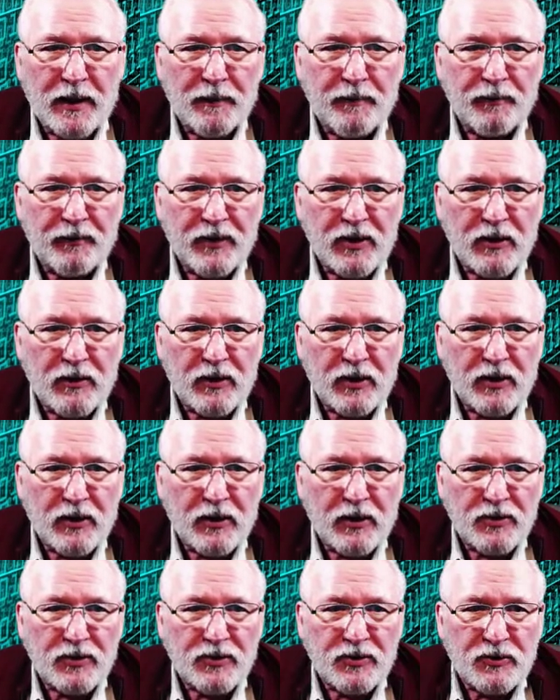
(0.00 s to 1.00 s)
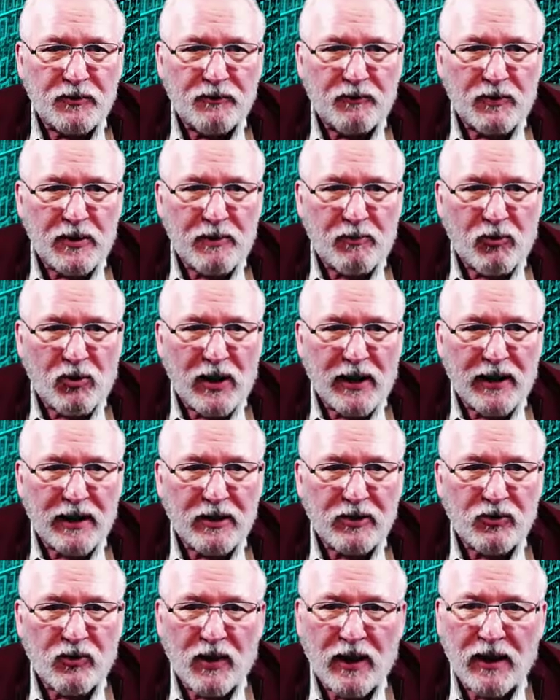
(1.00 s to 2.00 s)
You can go to free
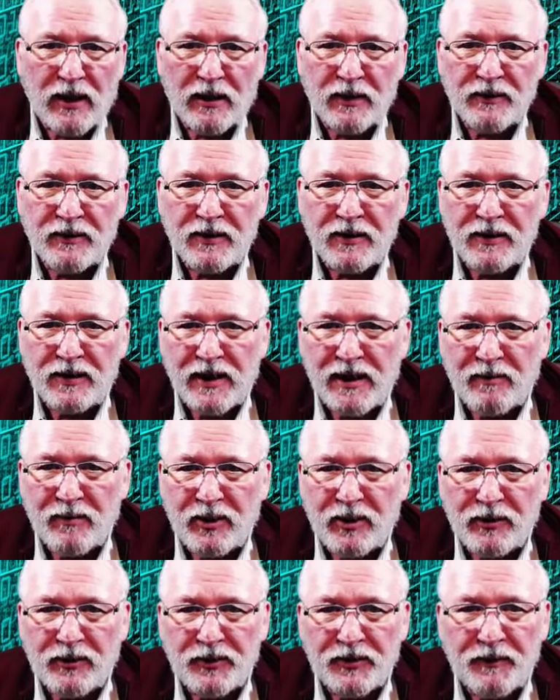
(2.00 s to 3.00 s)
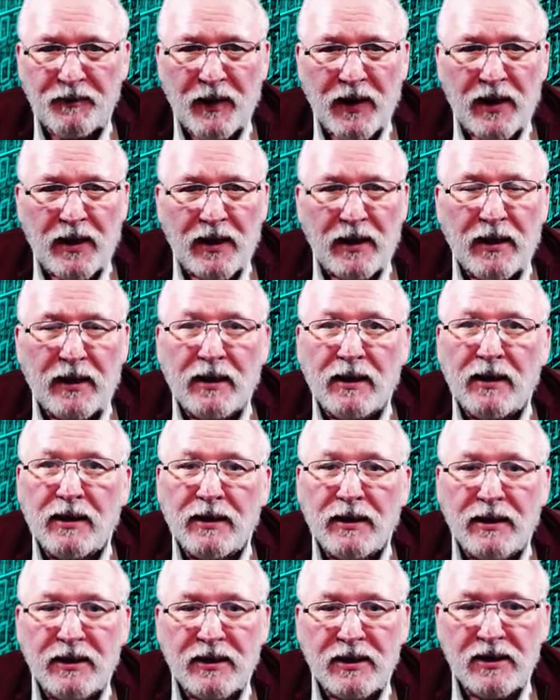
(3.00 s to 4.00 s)
product trials and demos.
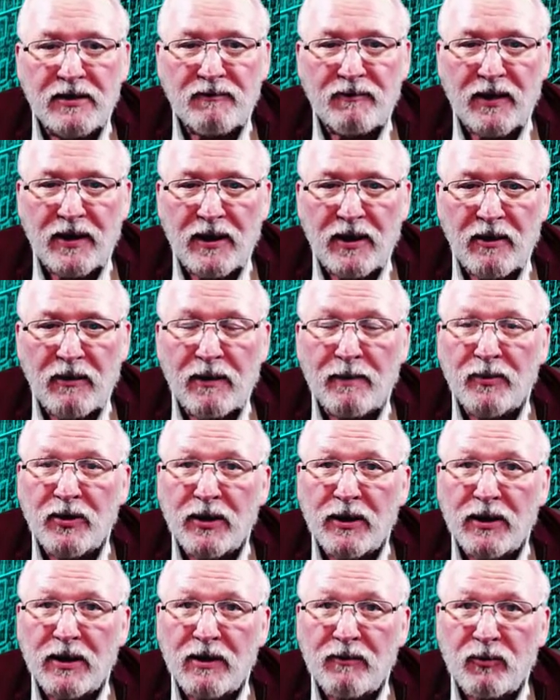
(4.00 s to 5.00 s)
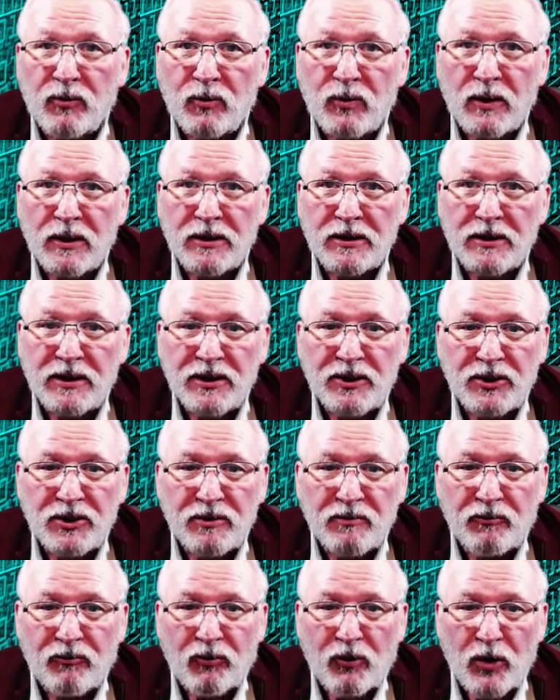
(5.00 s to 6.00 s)
In this video, I'm going to cover
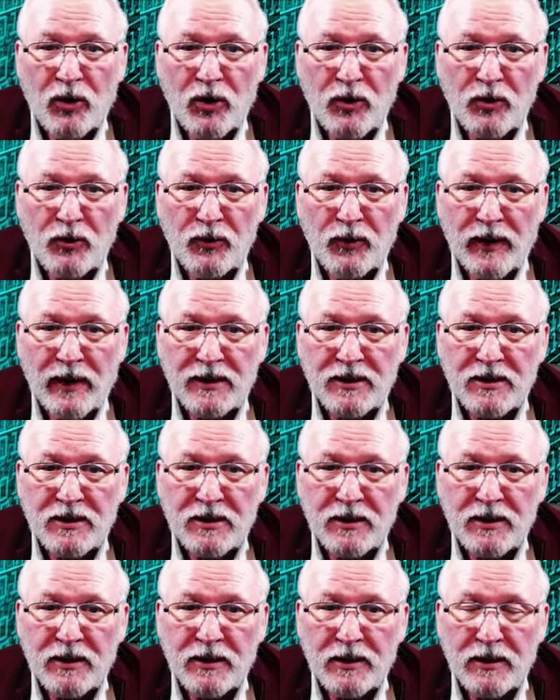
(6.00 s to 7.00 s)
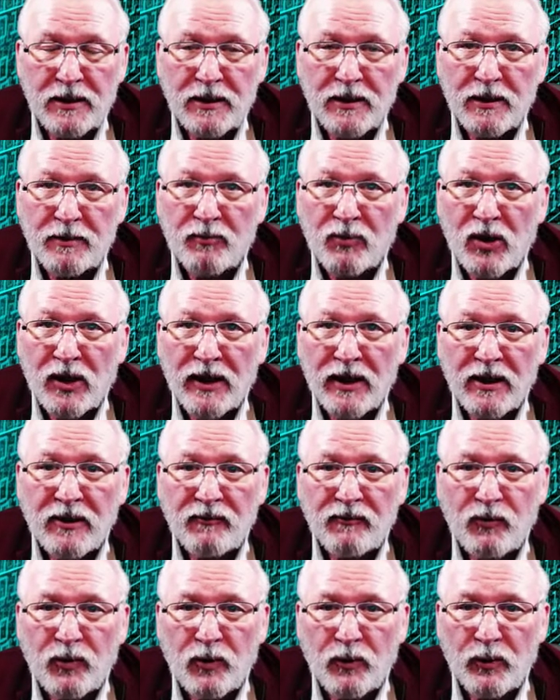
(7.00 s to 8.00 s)
Workstation Pro. That's the product
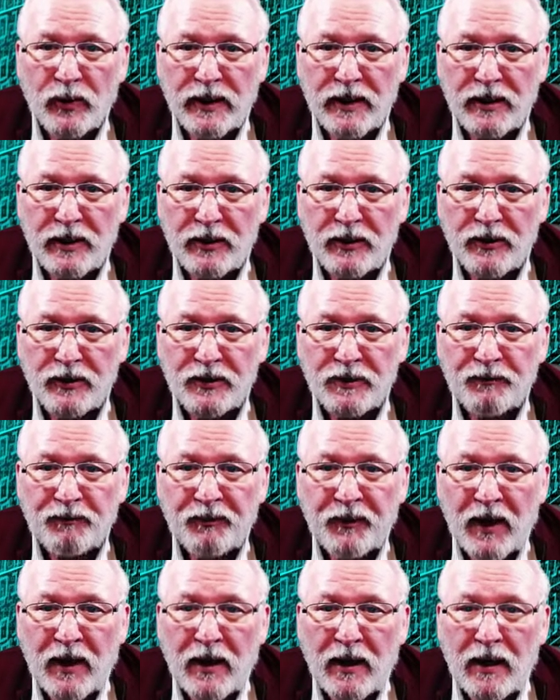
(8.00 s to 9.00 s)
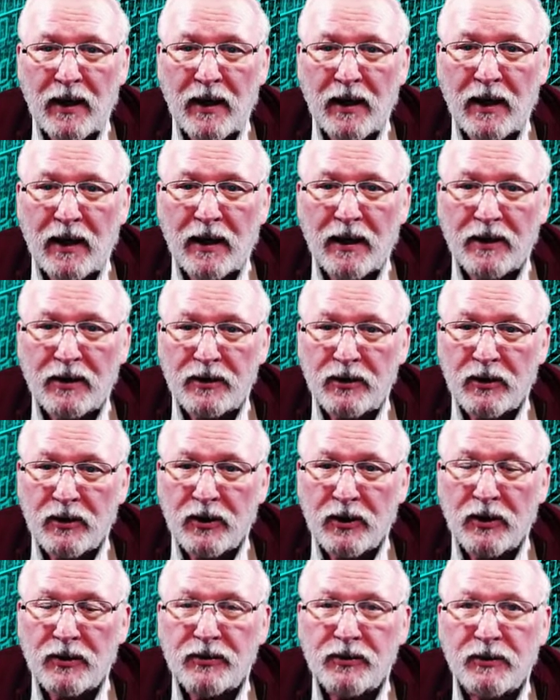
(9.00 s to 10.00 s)
for Windows. You
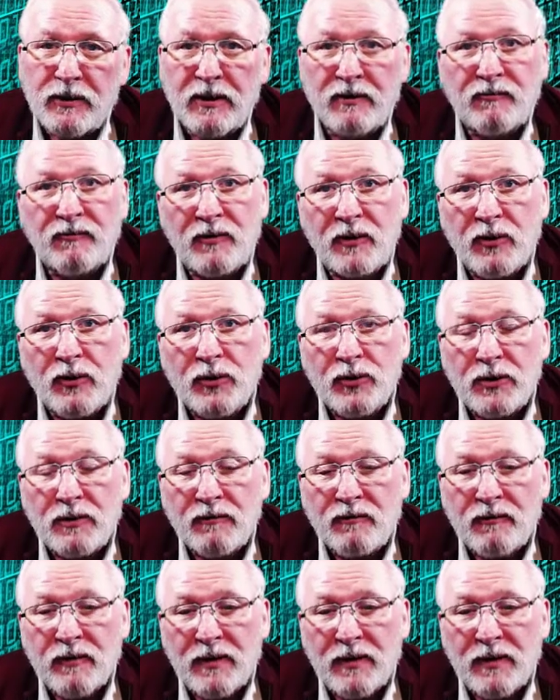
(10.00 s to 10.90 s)
can also get Fusion for the